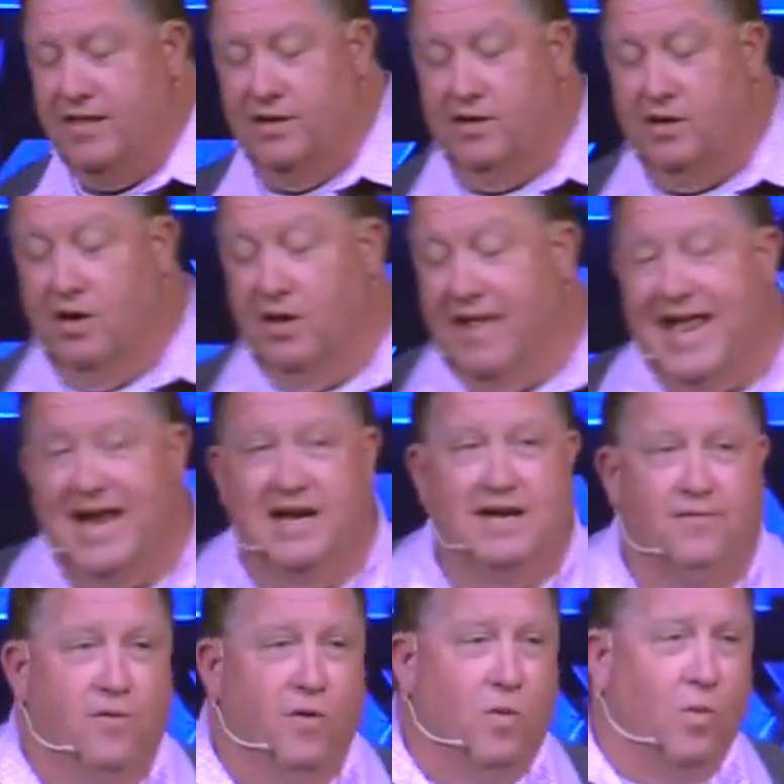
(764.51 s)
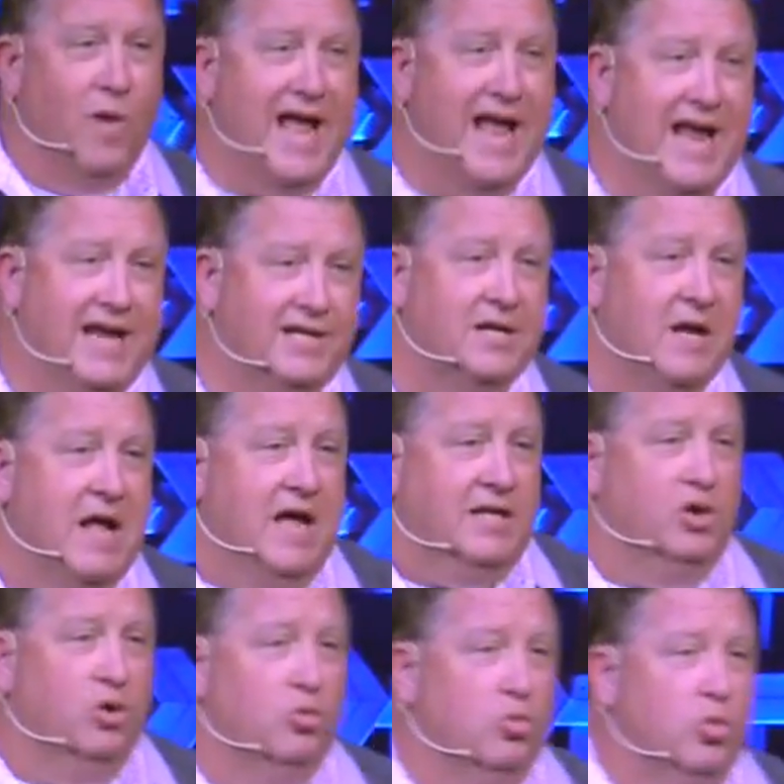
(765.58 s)
There are a lot of different ways
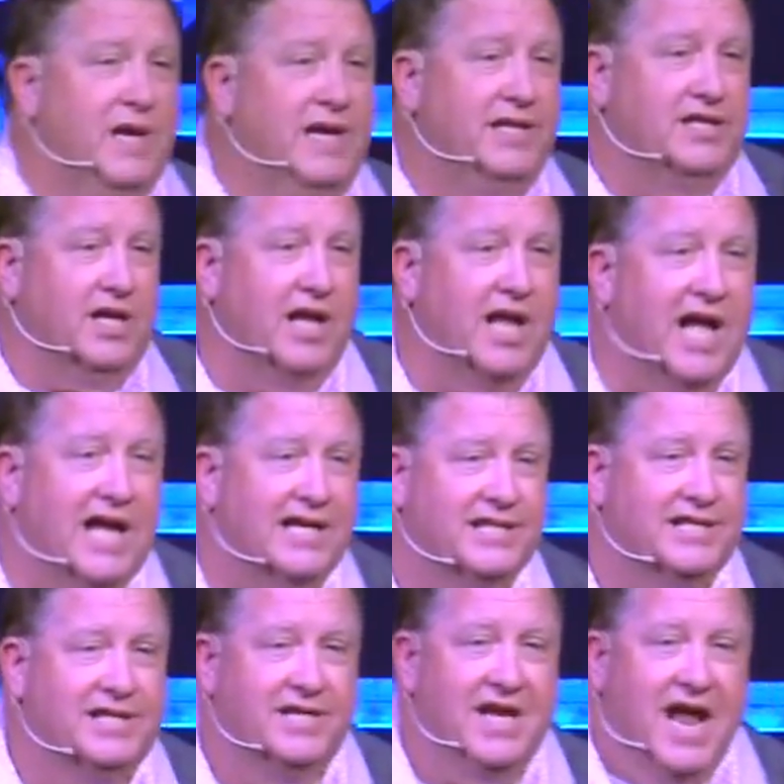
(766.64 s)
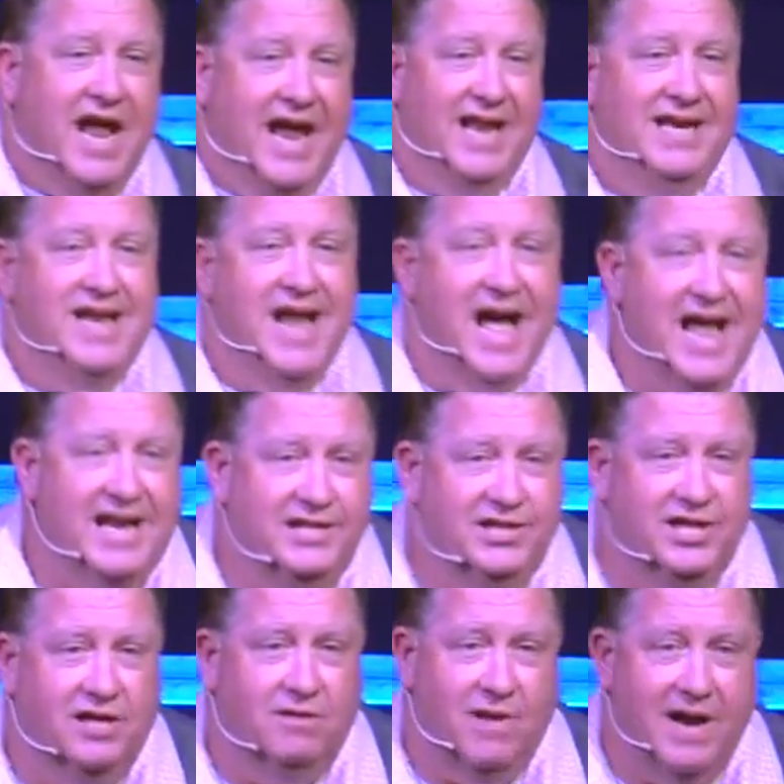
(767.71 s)
to reach a lost and dying
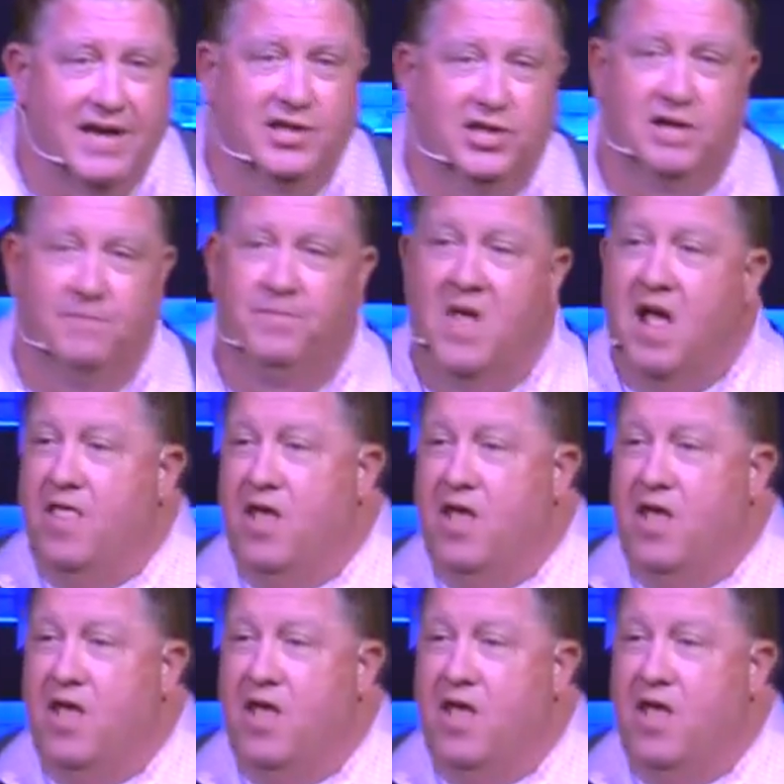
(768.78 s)
generation.